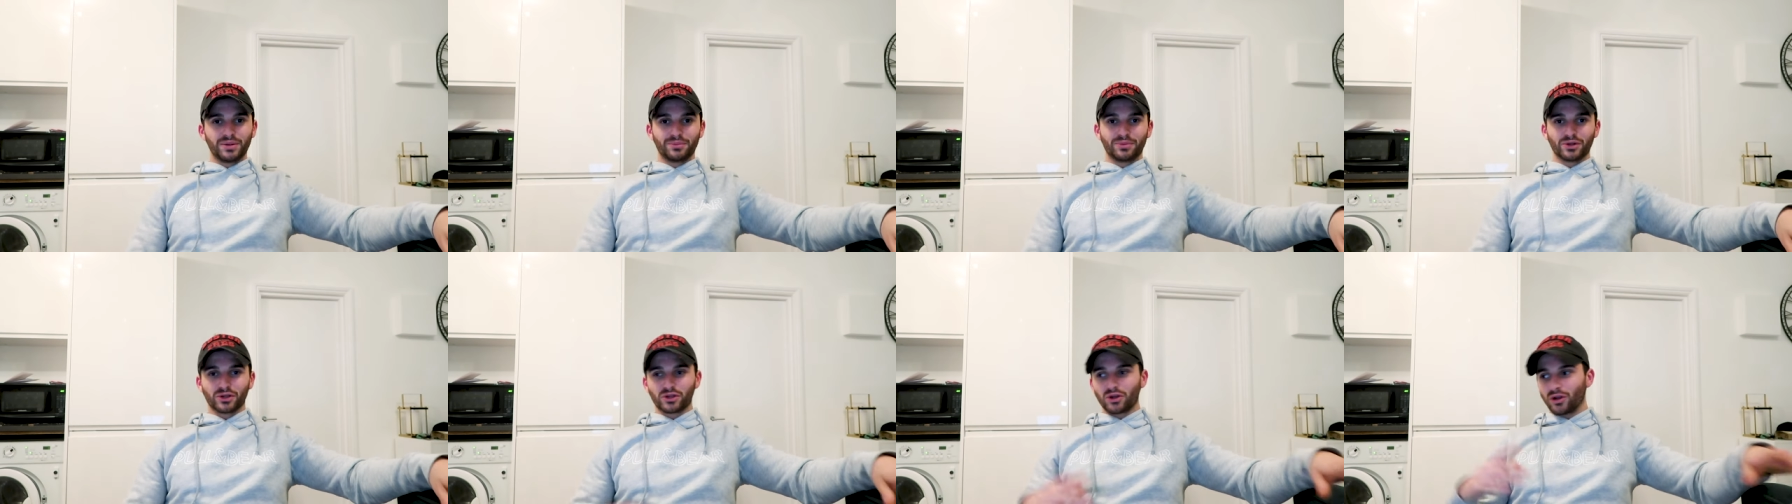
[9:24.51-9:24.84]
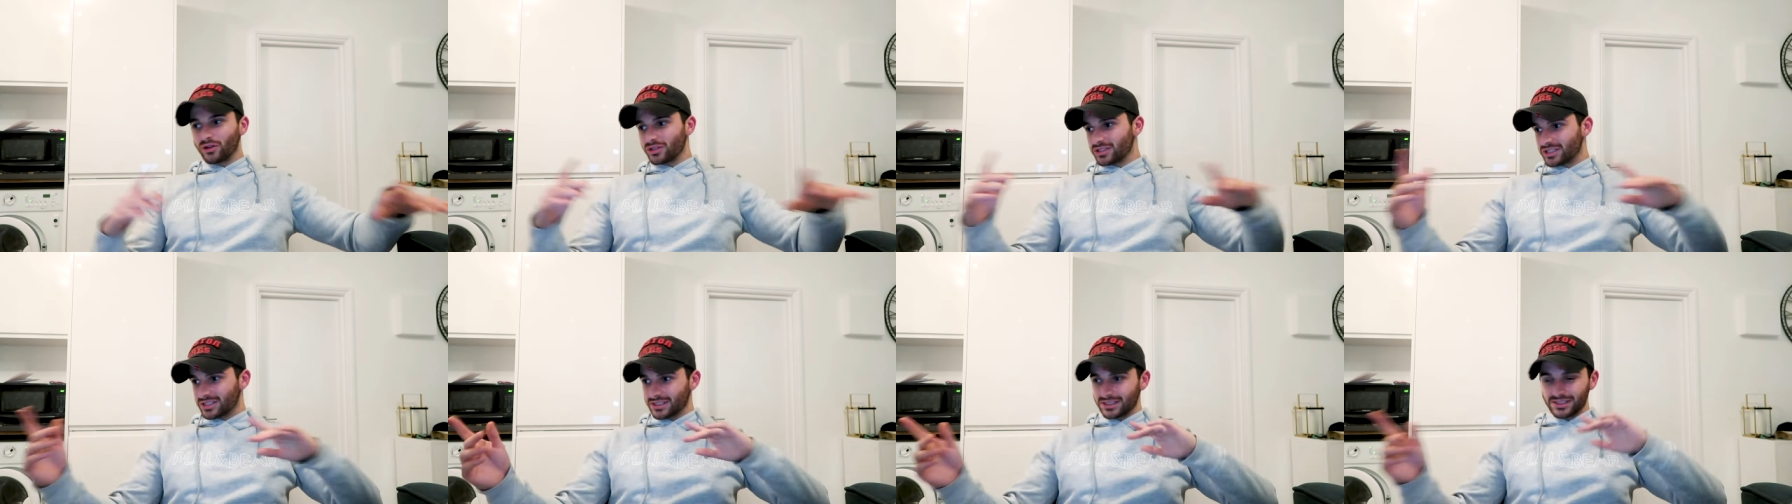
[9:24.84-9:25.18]
People are
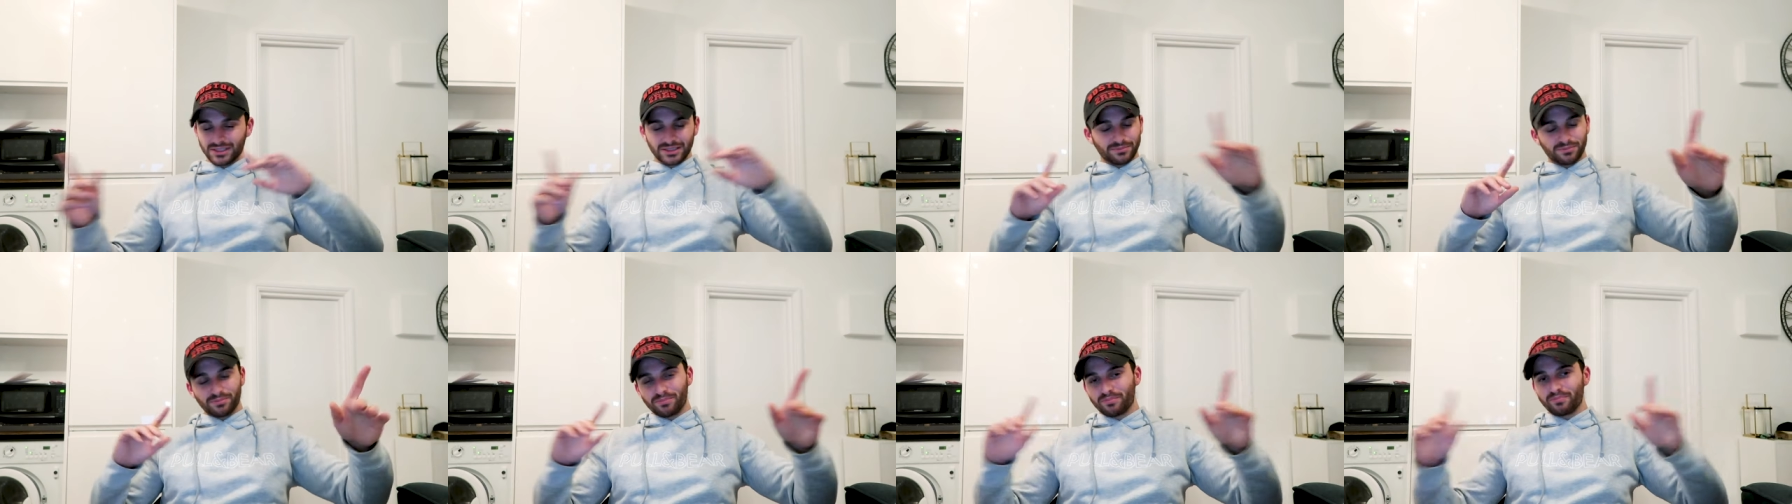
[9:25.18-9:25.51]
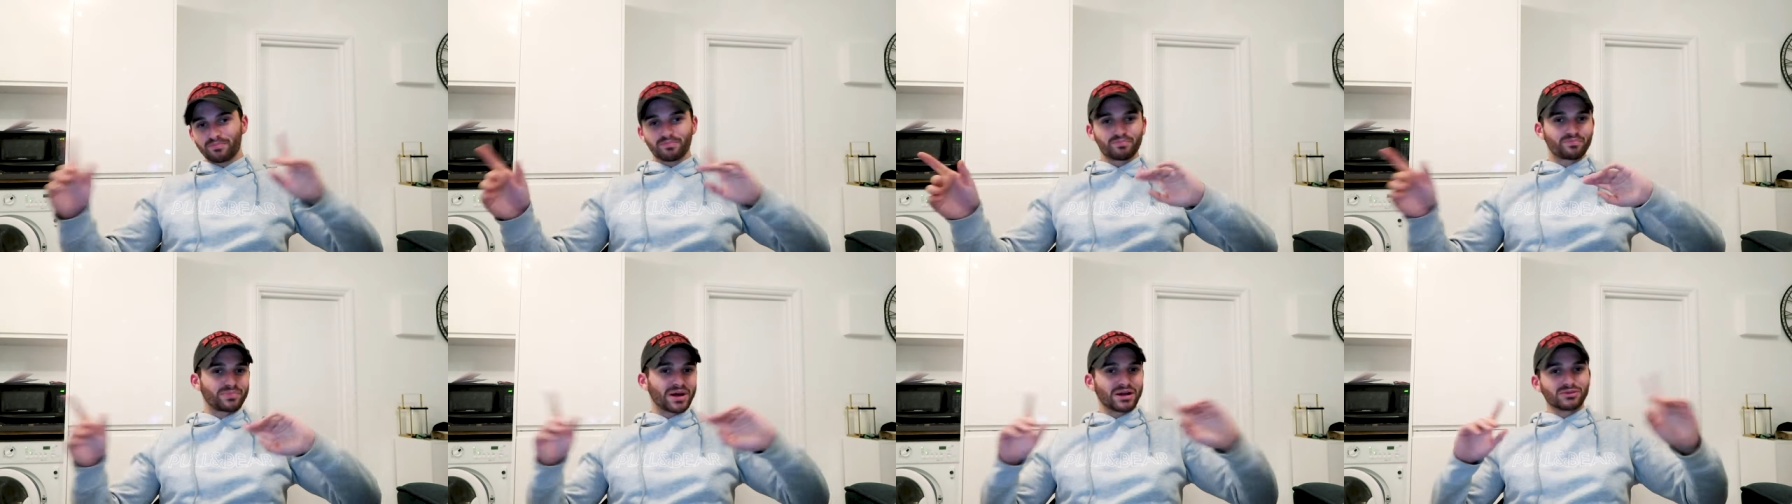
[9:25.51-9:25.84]
constantly
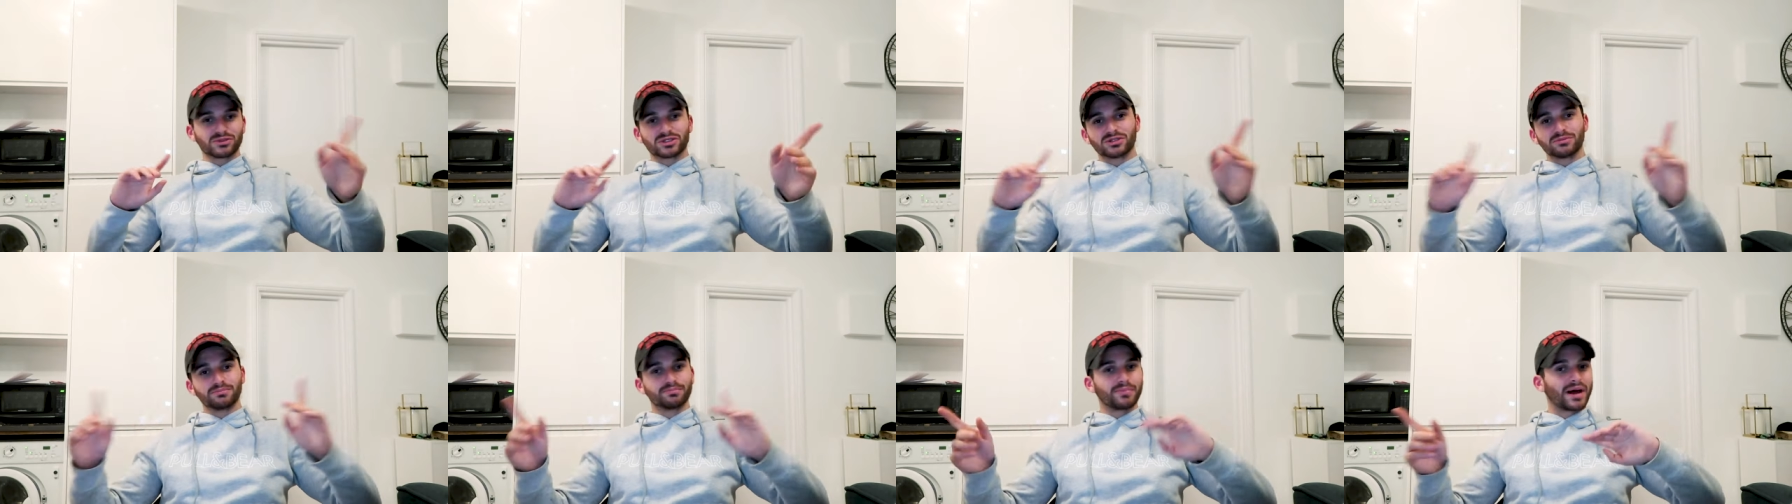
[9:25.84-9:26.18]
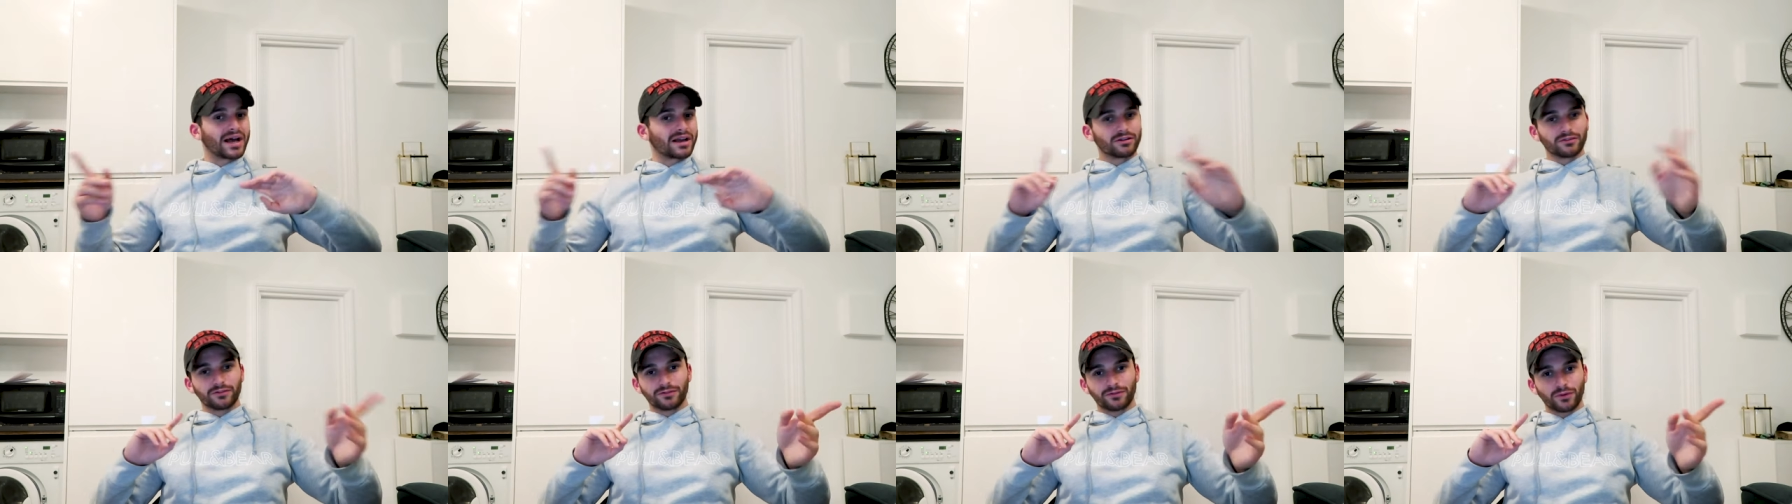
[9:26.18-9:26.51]
bouncing
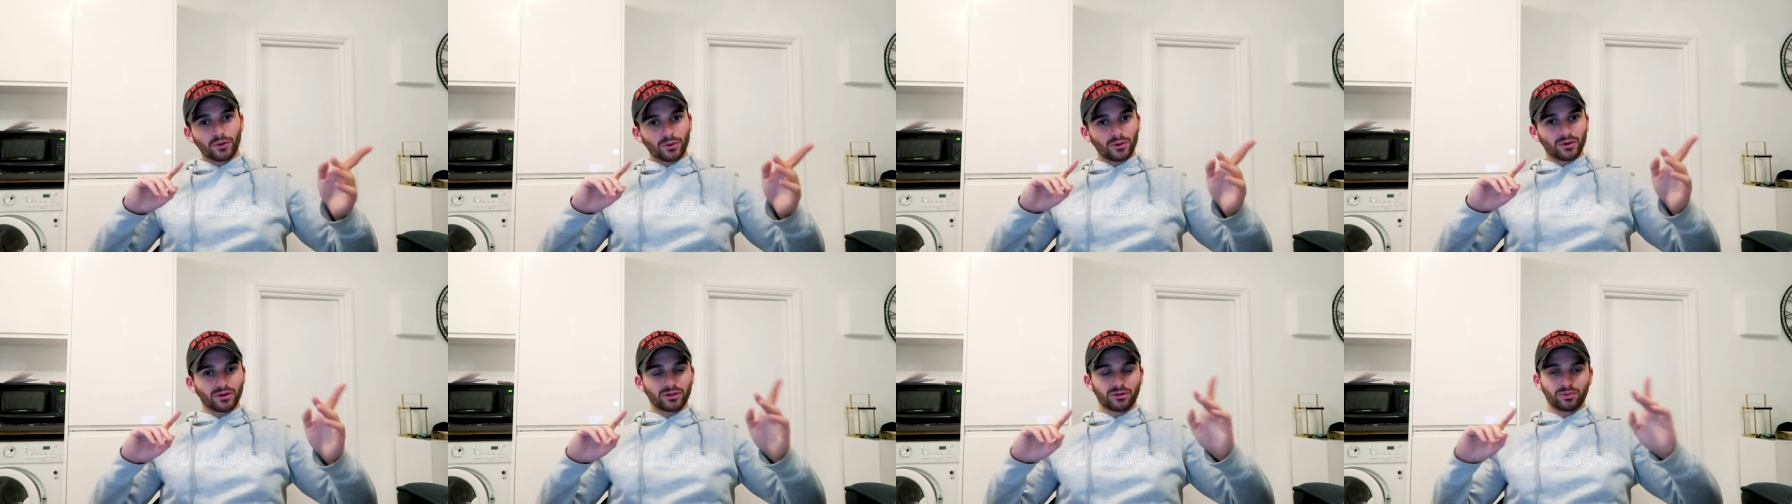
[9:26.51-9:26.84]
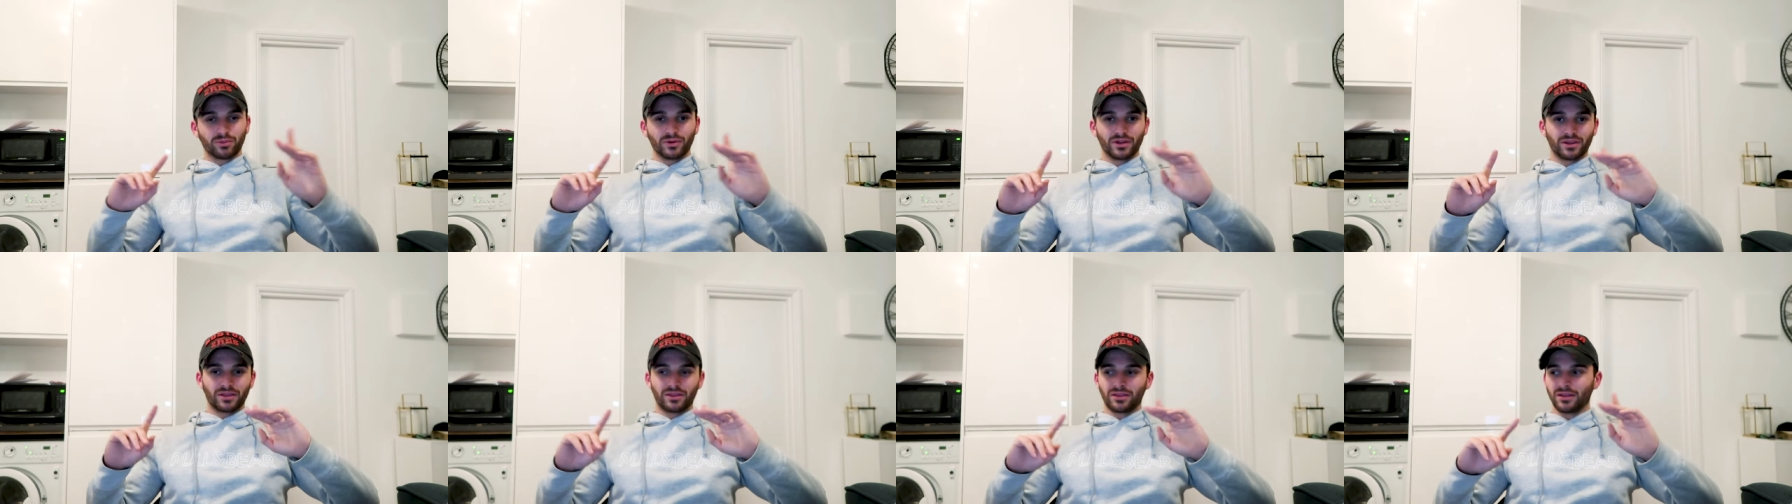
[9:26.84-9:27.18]
back and
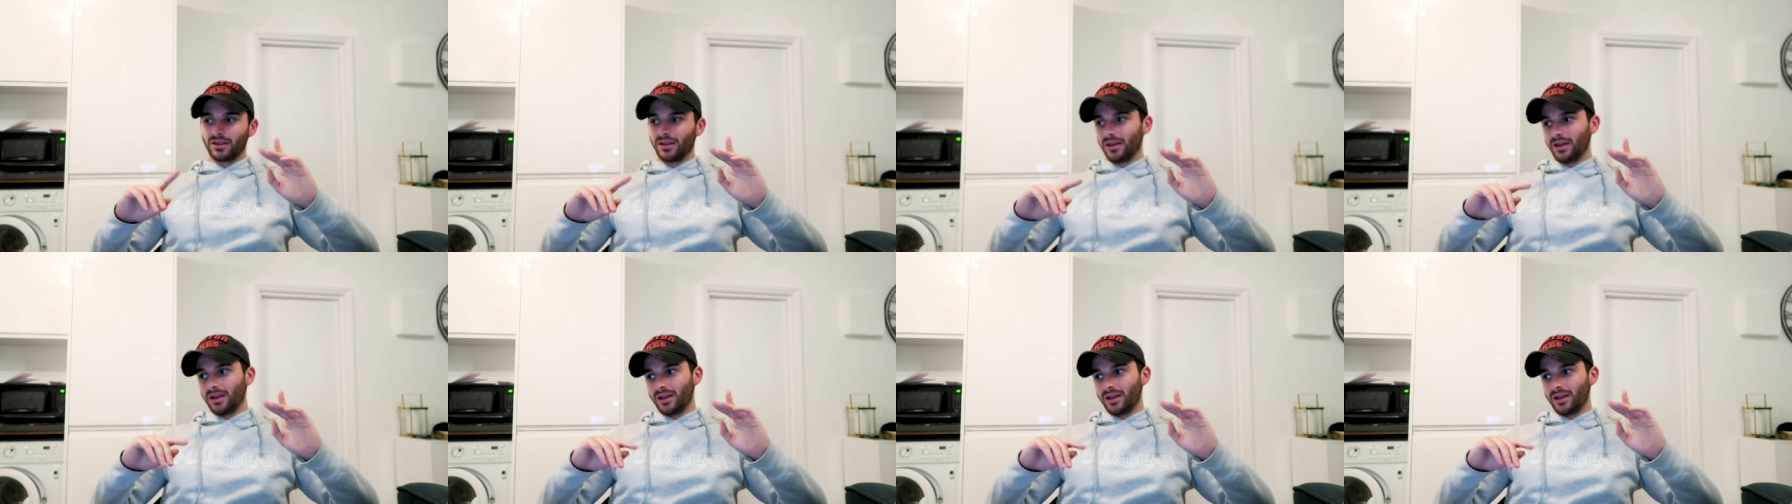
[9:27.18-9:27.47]
forth with